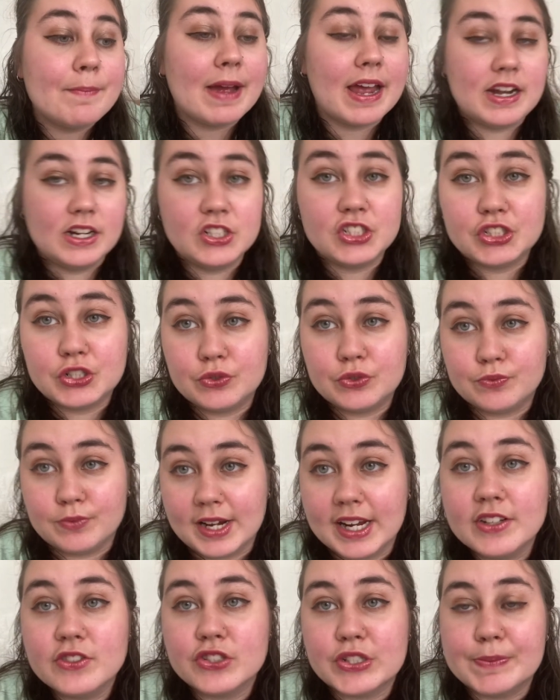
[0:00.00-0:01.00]
manage to
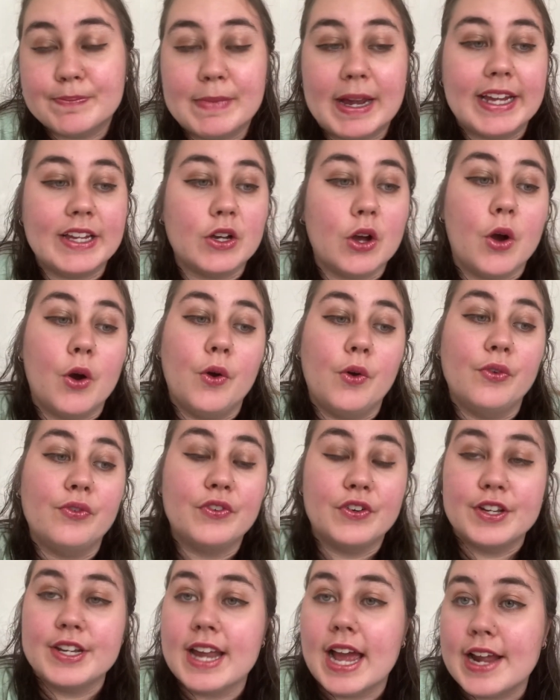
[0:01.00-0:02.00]
reach my goal
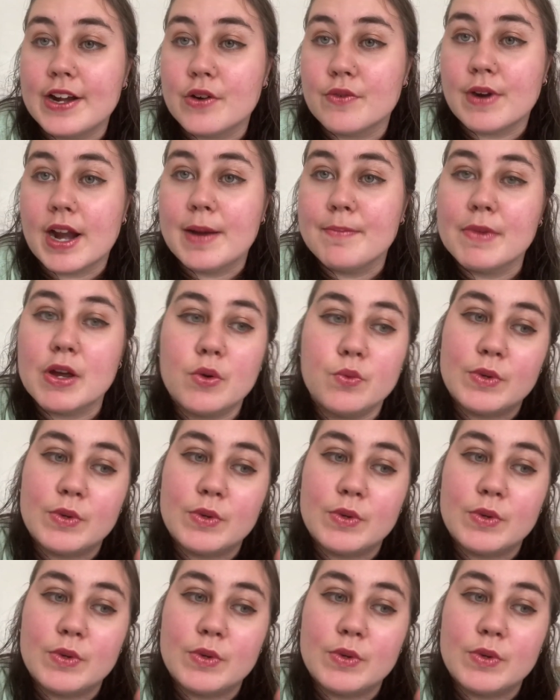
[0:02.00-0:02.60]
for NaNoWriMo,